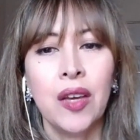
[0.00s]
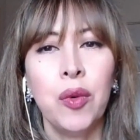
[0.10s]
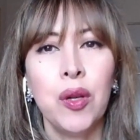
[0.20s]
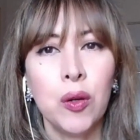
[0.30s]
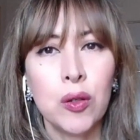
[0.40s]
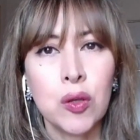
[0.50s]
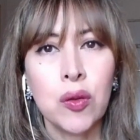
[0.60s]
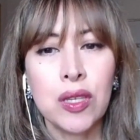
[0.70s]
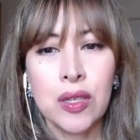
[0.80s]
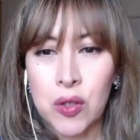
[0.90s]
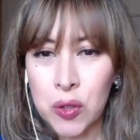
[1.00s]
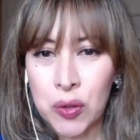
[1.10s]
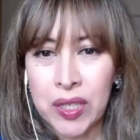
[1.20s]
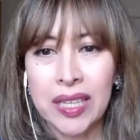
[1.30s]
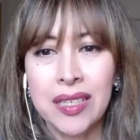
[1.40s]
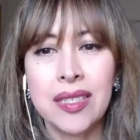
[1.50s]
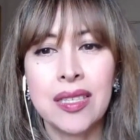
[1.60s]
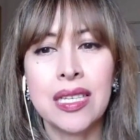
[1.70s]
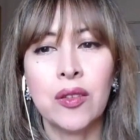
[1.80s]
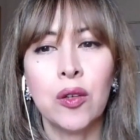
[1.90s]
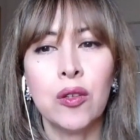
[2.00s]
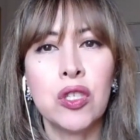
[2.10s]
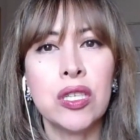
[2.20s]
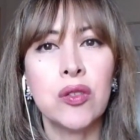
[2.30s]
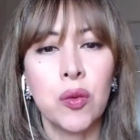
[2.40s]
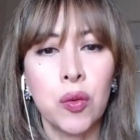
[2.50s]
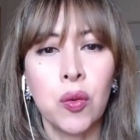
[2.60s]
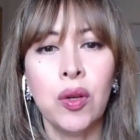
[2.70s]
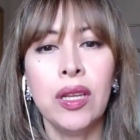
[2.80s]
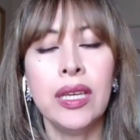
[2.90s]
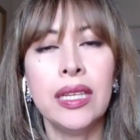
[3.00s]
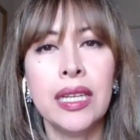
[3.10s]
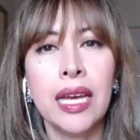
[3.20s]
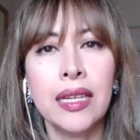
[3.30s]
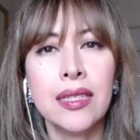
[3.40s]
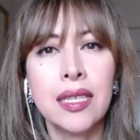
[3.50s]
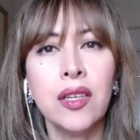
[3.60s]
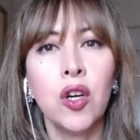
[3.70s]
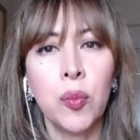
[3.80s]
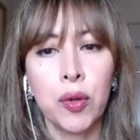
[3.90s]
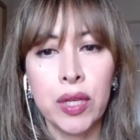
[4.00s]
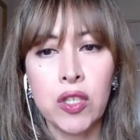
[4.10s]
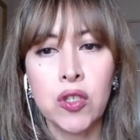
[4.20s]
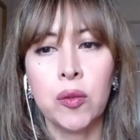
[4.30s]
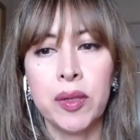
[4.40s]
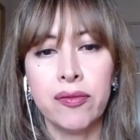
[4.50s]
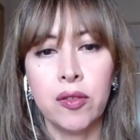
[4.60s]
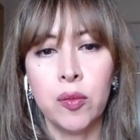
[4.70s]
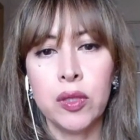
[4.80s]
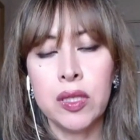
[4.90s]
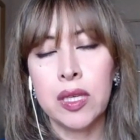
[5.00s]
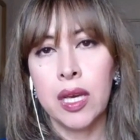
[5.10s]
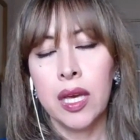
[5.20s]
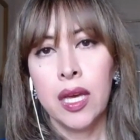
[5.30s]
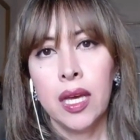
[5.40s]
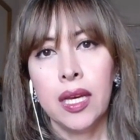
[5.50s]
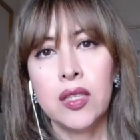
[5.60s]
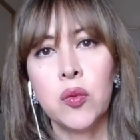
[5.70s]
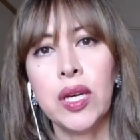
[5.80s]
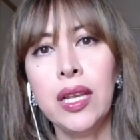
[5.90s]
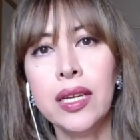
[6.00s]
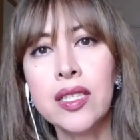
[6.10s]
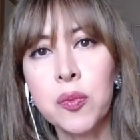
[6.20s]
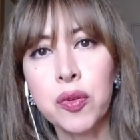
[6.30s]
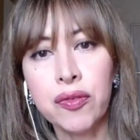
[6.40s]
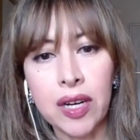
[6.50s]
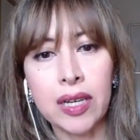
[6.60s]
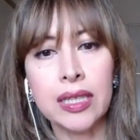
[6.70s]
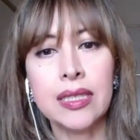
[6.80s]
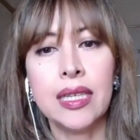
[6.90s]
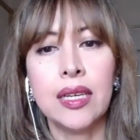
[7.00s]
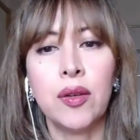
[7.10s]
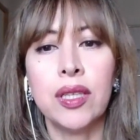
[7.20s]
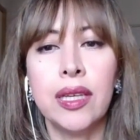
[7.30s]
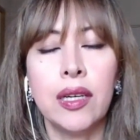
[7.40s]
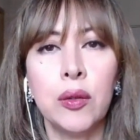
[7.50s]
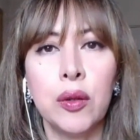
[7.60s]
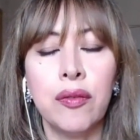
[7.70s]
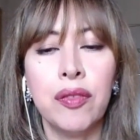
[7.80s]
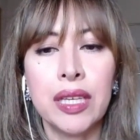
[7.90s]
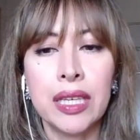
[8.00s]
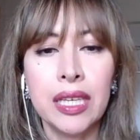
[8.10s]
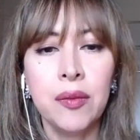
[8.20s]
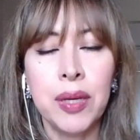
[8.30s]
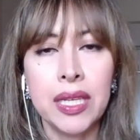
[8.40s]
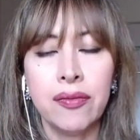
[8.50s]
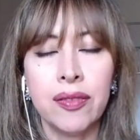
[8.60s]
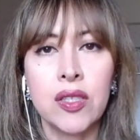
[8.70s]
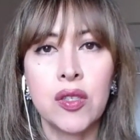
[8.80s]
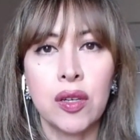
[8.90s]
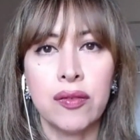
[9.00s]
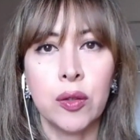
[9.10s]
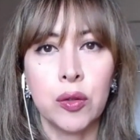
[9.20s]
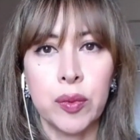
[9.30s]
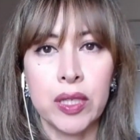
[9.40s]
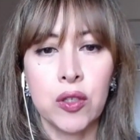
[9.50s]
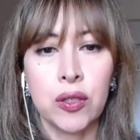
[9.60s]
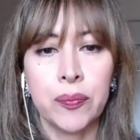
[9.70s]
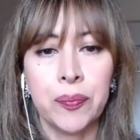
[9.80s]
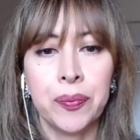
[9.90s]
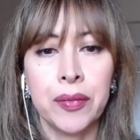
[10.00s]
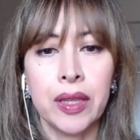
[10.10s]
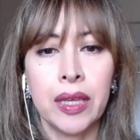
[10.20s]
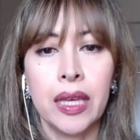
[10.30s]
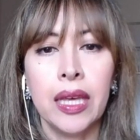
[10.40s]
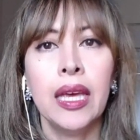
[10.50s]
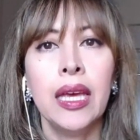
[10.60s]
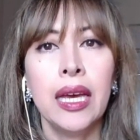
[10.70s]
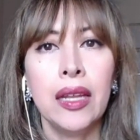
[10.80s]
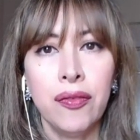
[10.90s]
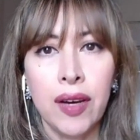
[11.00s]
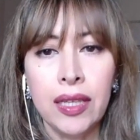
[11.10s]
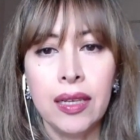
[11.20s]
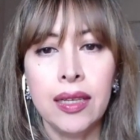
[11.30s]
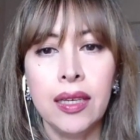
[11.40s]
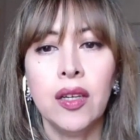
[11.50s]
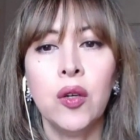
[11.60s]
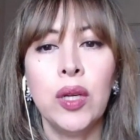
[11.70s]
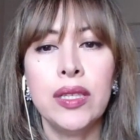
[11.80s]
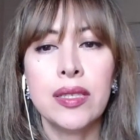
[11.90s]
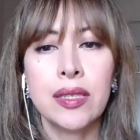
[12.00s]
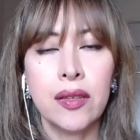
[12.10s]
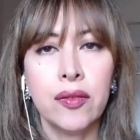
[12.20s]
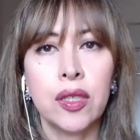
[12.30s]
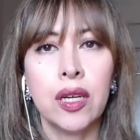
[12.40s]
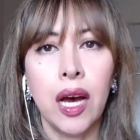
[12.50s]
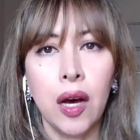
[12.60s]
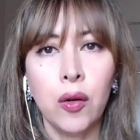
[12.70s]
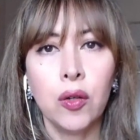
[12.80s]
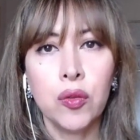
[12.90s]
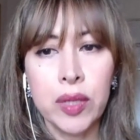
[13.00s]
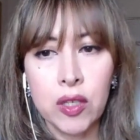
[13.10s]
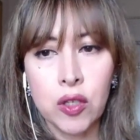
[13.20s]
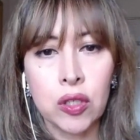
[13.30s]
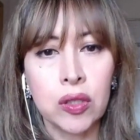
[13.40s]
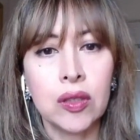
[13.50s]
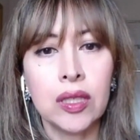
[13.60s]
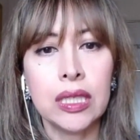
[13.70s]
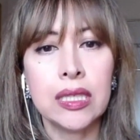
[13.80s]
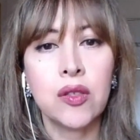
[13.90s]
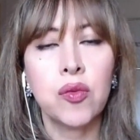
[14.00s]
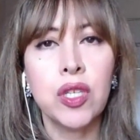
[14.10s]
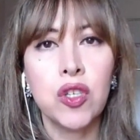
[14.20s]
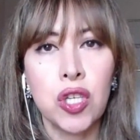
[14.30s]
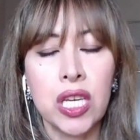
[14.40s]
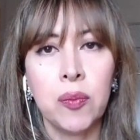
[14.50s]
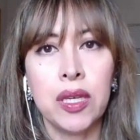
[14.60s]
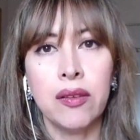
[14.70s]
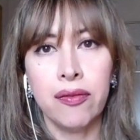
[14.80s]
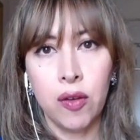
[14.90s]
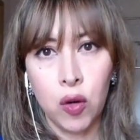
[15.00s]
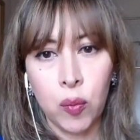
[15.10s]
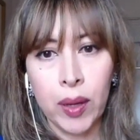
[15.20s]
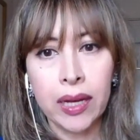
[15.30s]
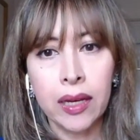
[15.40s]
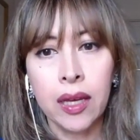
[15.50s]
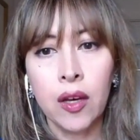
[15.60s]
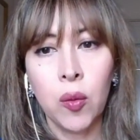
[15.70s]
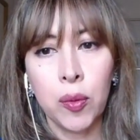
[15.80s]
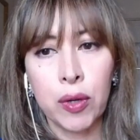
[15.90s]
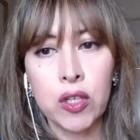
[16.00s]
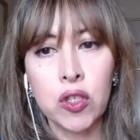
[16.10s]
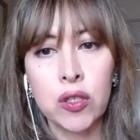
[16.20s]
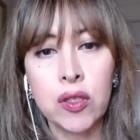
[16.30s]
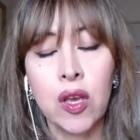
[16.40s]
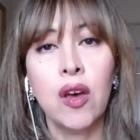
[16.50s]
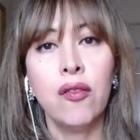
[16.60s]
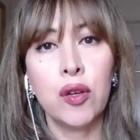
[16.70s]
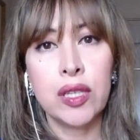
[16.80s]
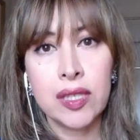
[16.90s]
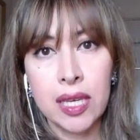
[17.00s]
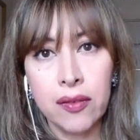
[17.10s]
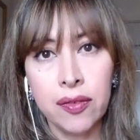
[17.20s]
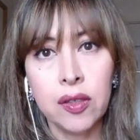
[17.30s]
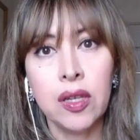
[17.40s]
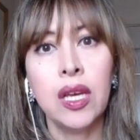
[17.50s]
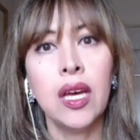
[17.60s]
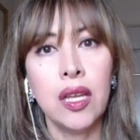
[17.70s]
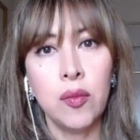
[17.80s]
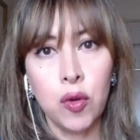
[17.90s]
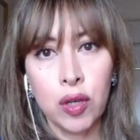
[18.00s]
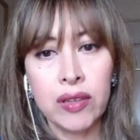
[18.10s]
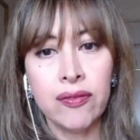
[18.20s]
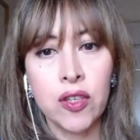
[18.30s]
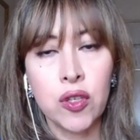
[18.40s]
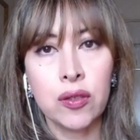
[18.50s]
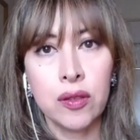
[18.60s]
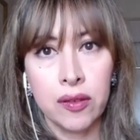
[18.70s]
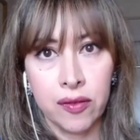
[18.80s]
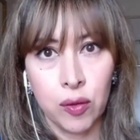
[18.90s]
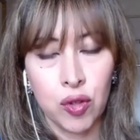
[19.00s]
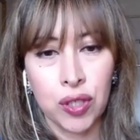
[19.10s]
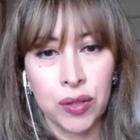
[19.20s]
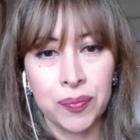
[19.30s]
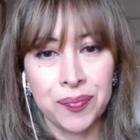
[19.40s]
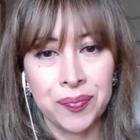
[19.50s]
We'll also showcase this technology's role in enhancing operational performance, as well as provide a rundown of the key benefits of automation. And finally, we'll discover how automation is reshaping flowback operations for a safer and more efficient future.